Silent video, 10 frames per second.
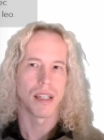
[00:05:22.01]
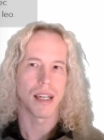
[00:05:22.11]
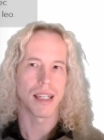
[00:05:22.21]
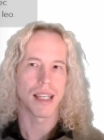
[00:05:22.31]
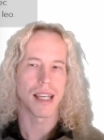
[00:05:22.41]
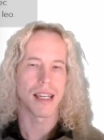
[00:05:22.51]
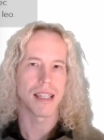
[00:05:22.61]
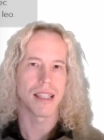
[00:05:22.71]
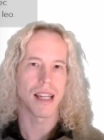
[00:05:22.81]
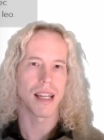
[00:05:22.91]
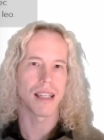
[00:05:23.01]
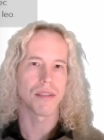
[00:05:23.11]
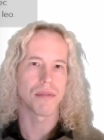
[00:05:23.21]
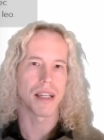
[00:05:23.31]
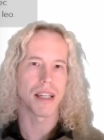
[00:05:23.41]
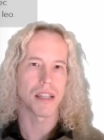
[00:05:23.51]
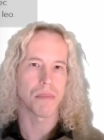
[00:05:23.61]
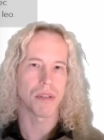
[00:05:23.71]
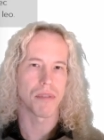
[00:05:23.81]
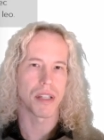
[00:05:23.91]
Again, select the right
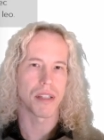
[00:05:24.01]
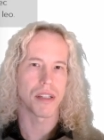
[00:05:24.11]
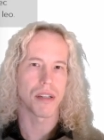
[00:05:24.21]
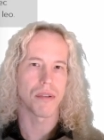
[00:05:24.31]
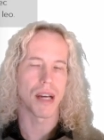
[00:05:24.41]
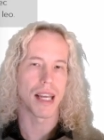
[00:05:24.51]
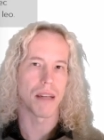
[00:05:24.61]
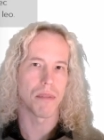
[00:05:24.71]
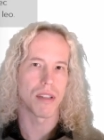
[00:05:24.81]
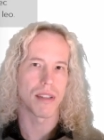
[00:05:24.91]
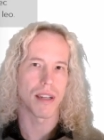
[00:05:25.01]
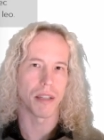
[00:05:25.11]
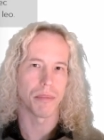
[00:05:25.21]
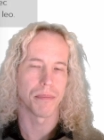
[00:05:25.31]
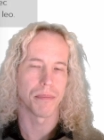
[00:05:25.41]
aspect ratio and image type.